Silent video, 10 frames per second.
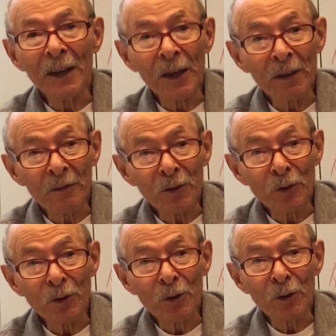in
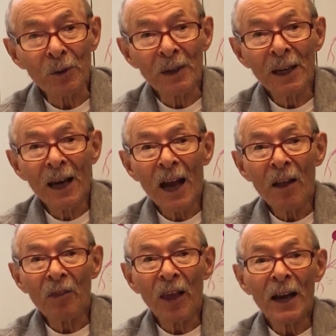Avenue U.
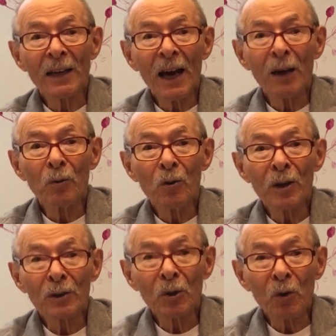Then I
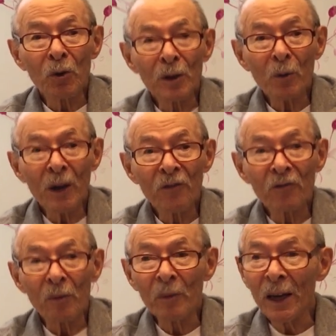walked all the
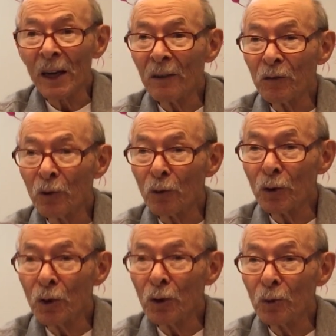way from
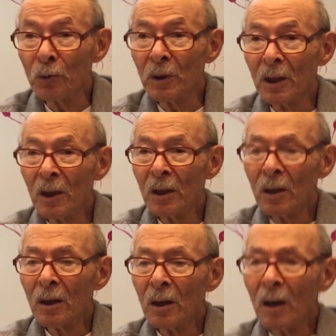Avenue U
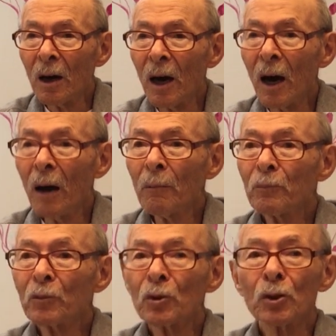
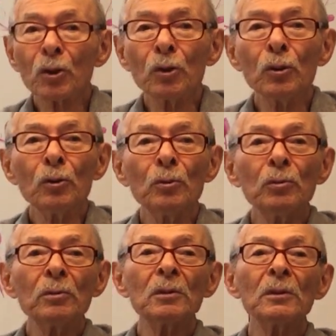up
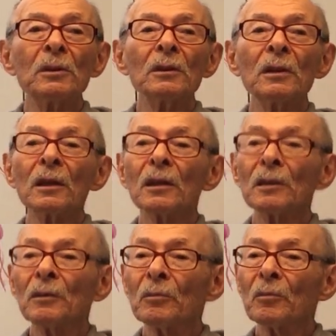to
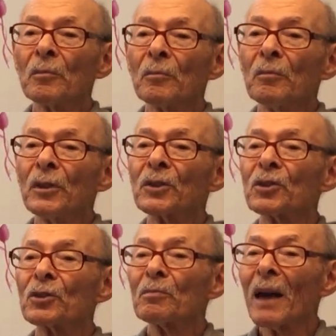
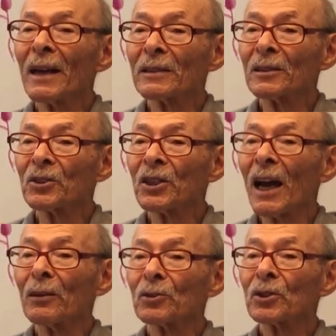Missus
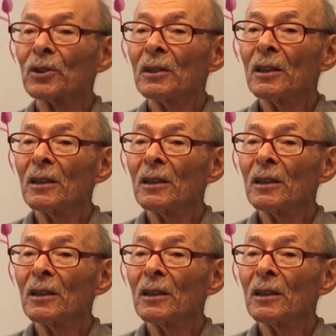Madeline's house.